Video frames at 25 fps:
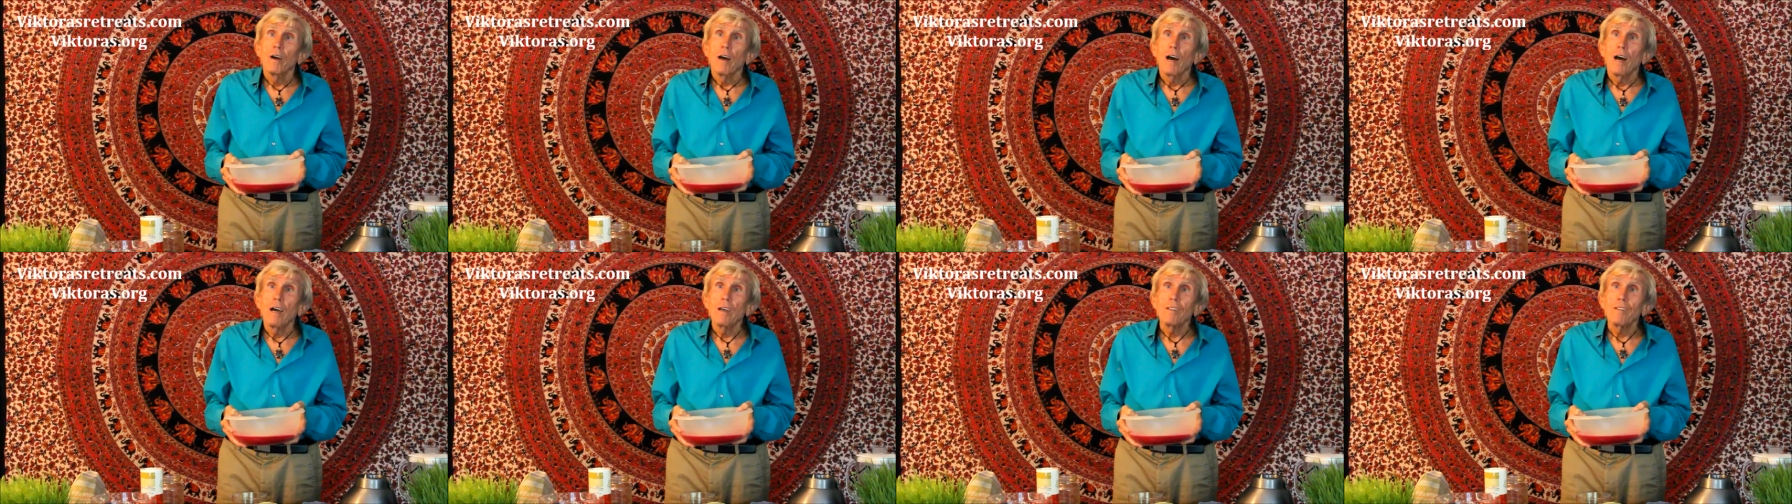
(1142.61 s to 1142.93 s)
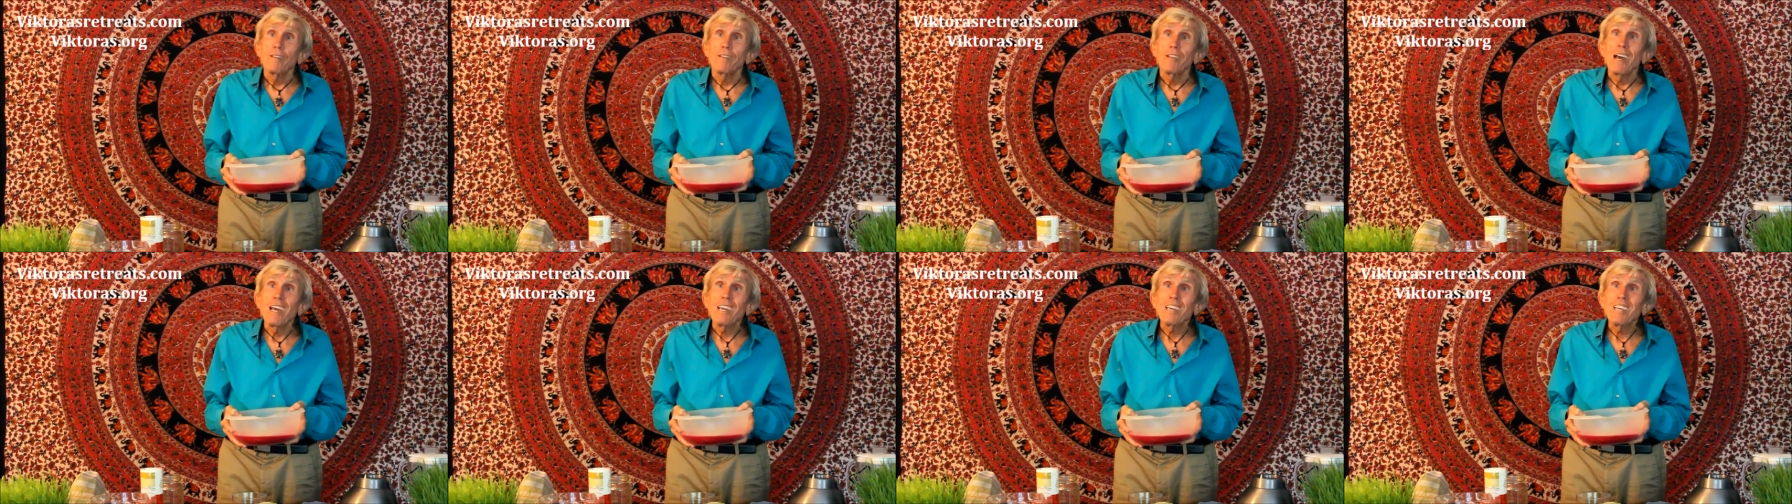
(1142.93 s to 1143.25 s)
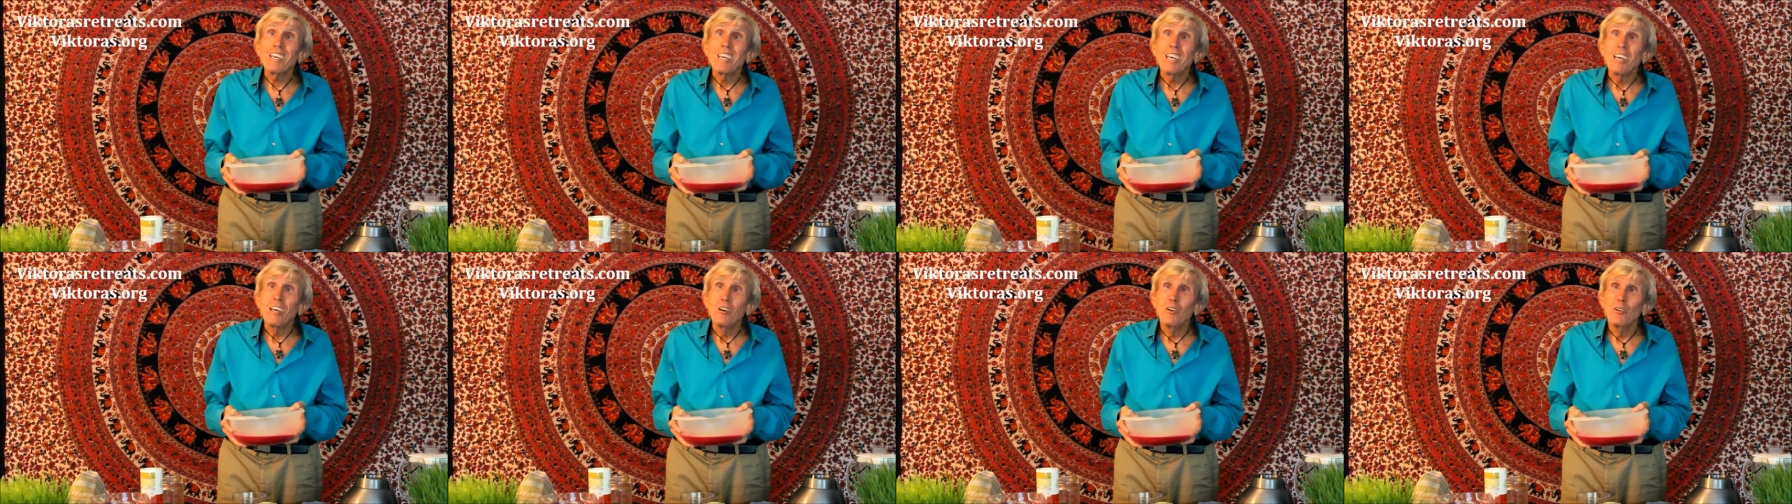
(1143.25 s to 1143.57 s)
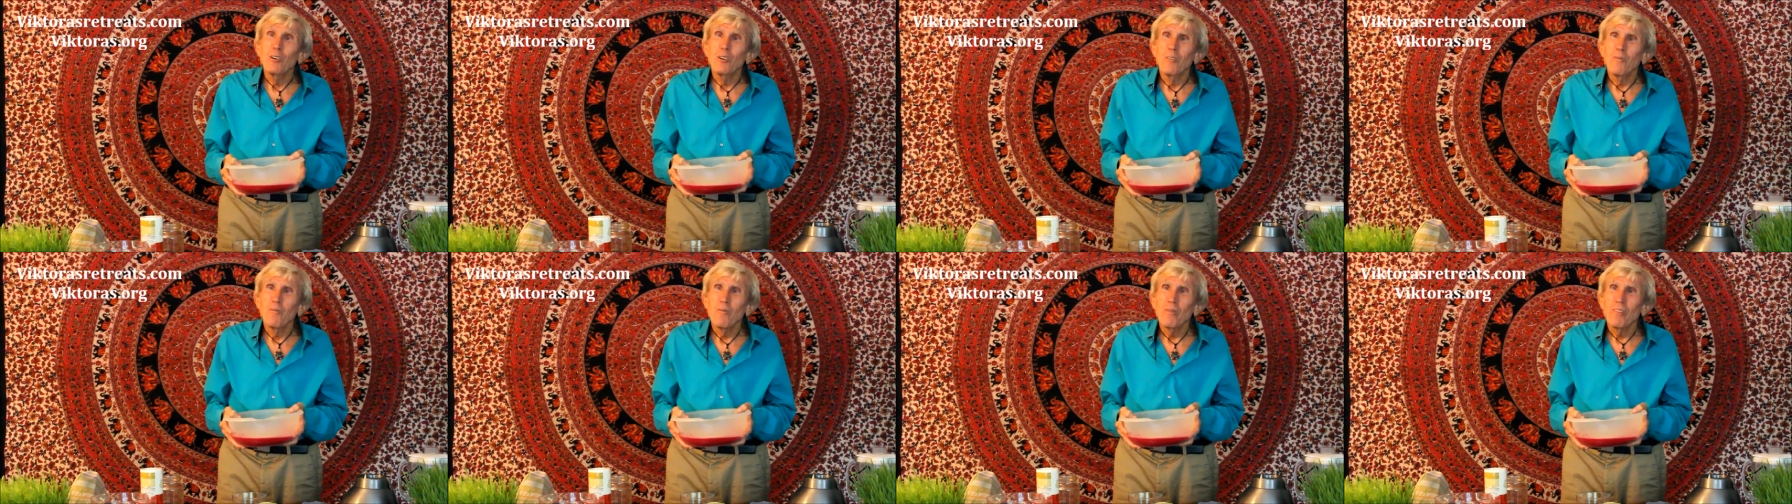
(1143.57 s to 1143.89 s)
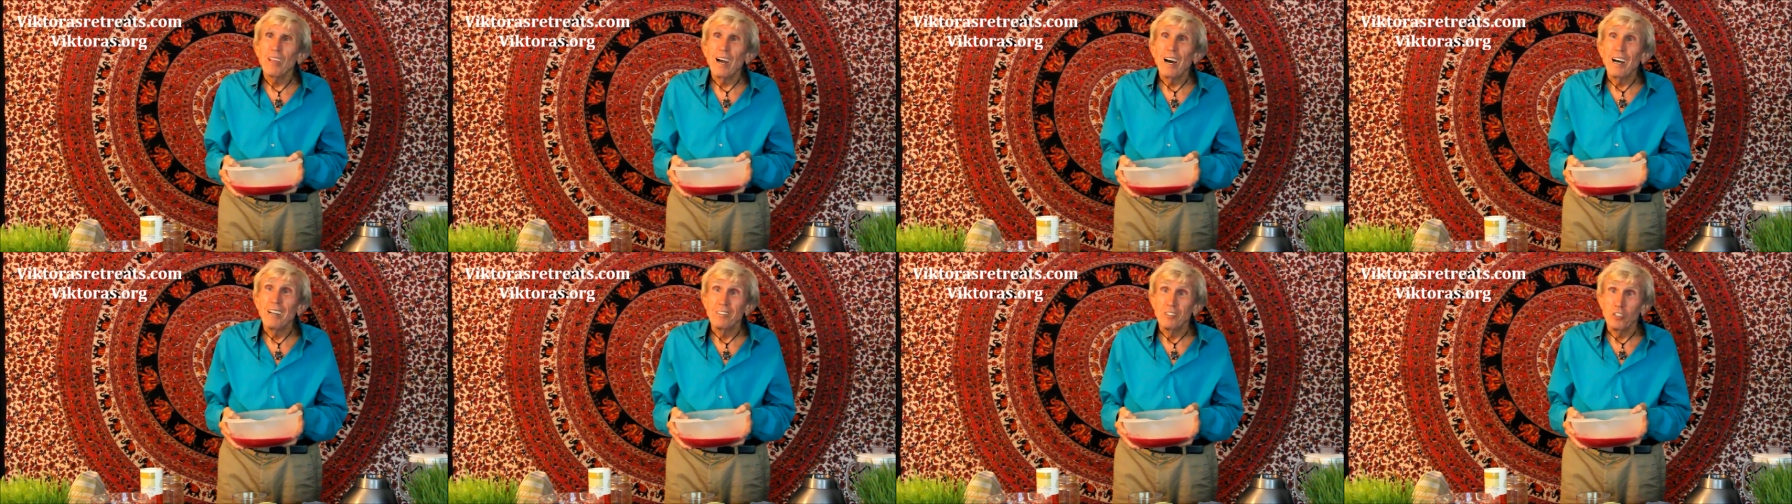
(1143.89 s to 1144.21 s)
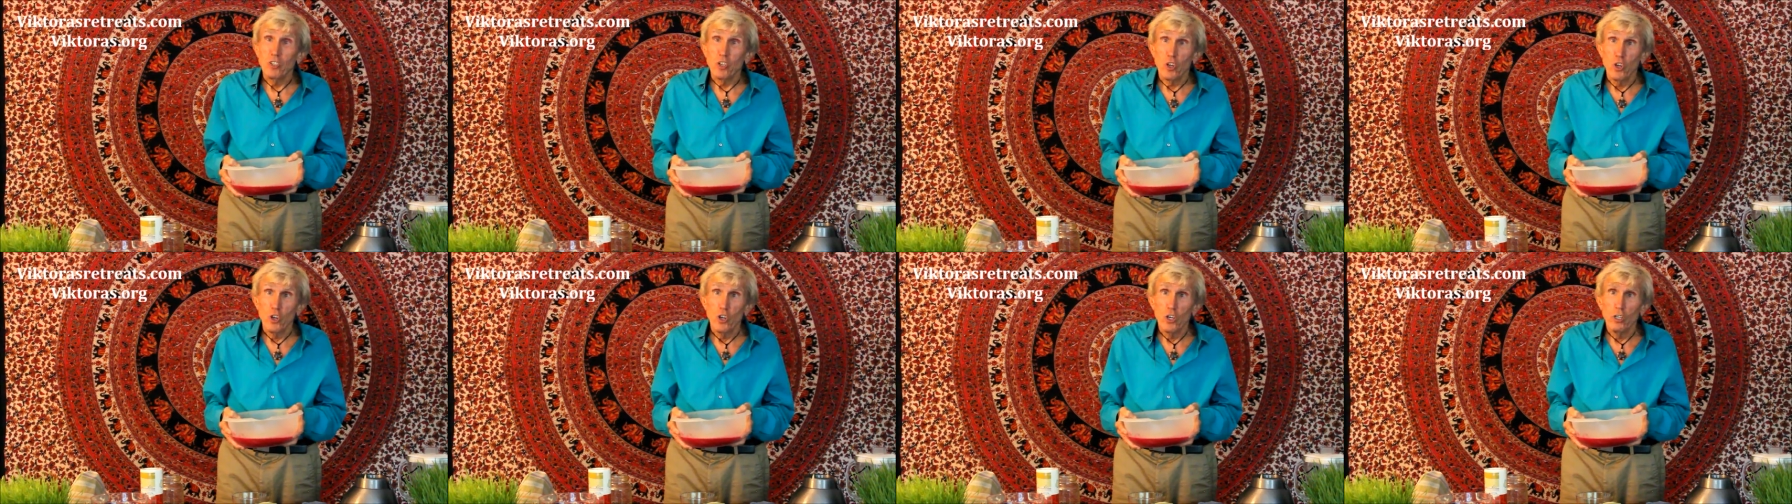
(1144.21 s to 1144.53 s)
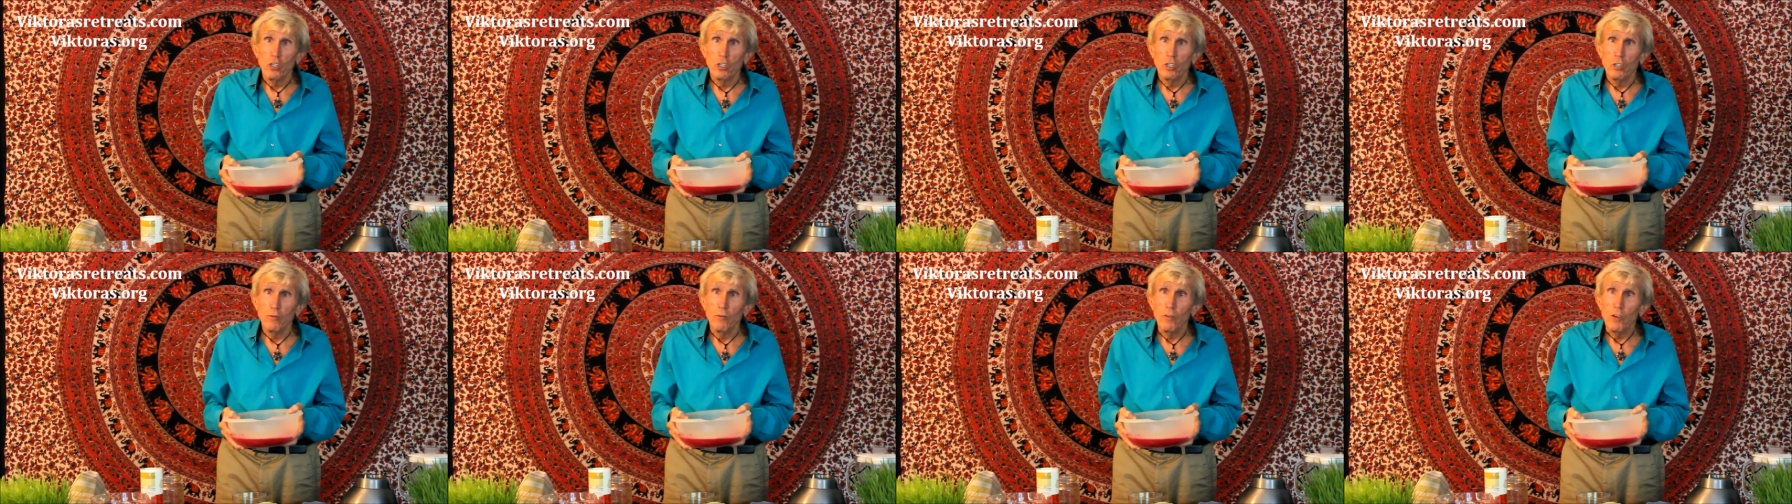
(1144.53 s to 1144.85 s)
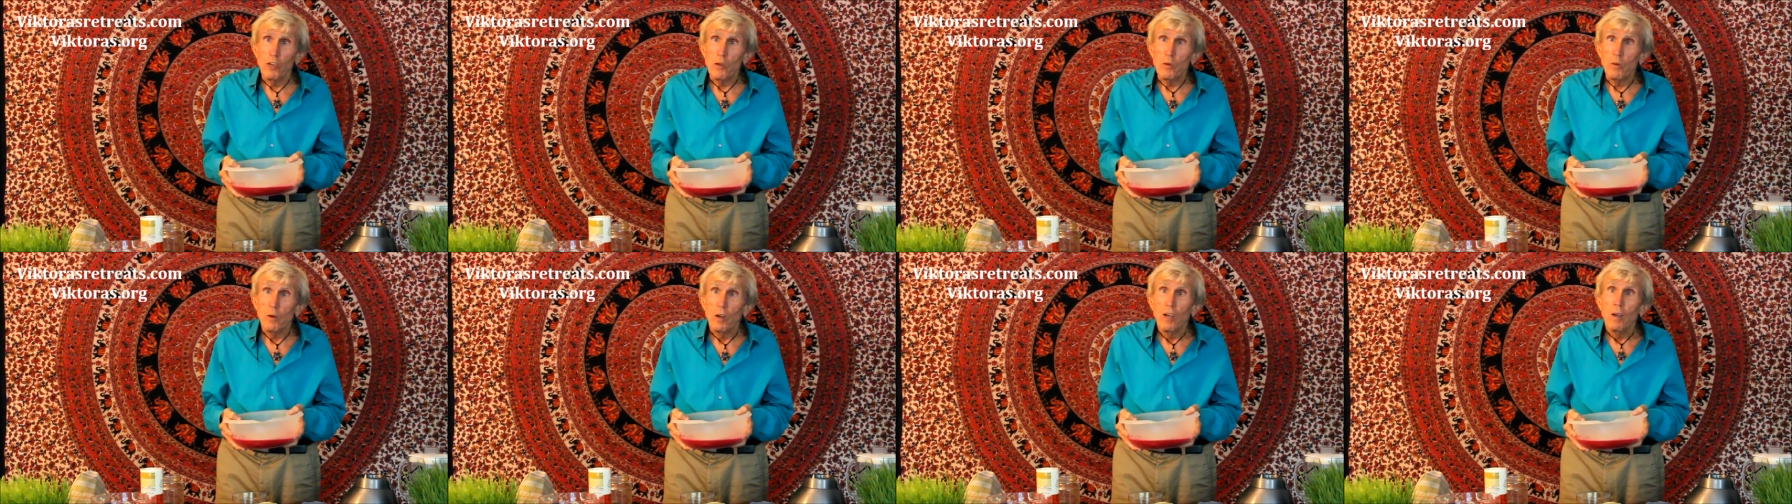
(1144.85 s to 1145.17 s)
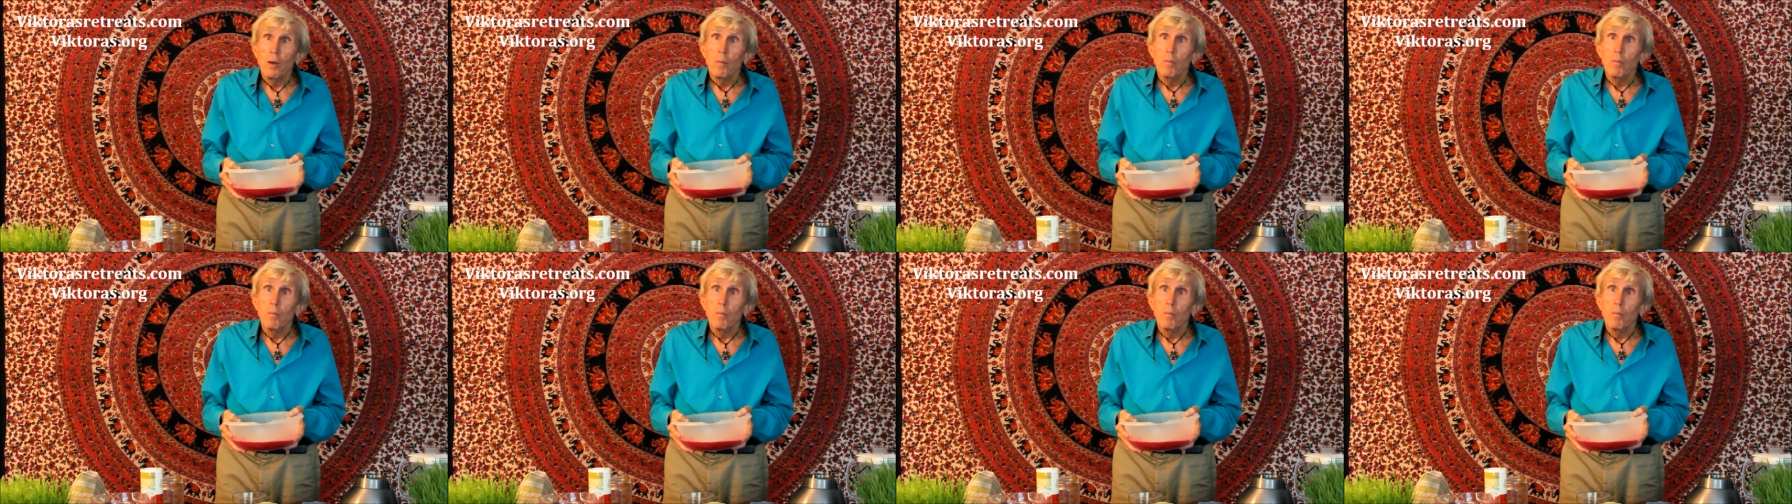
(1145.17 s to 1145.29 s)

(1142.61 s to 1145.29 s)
I thank you until we